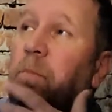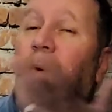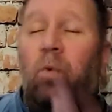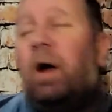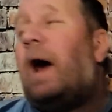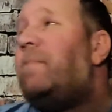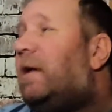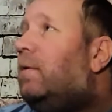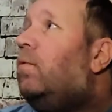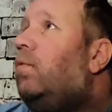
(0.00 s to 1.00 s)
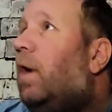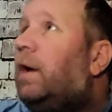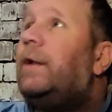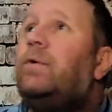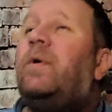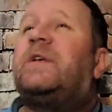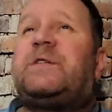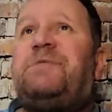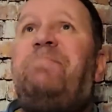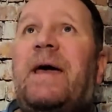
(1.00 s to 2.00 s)
But, I mean, what can you
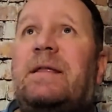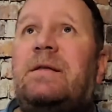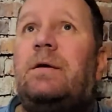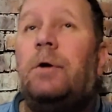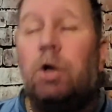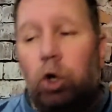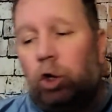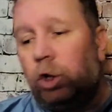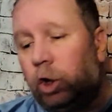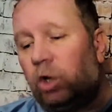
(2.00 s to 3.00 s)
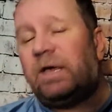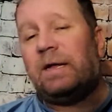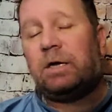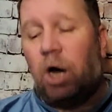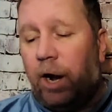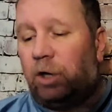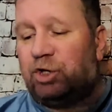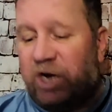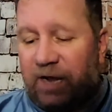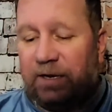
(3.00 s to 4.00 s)
expect? Look at Kyle
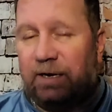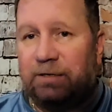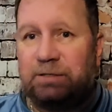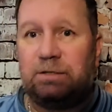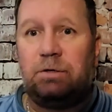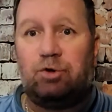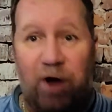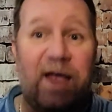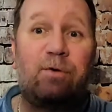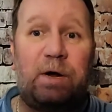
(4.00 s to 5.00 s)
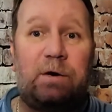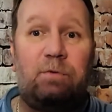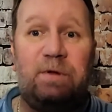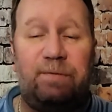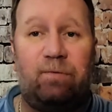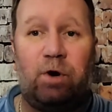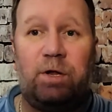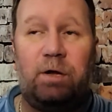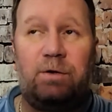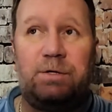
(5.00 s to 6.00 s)
Shanahan's track record with the
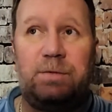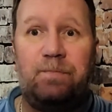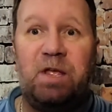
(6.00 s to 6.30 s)
49ers.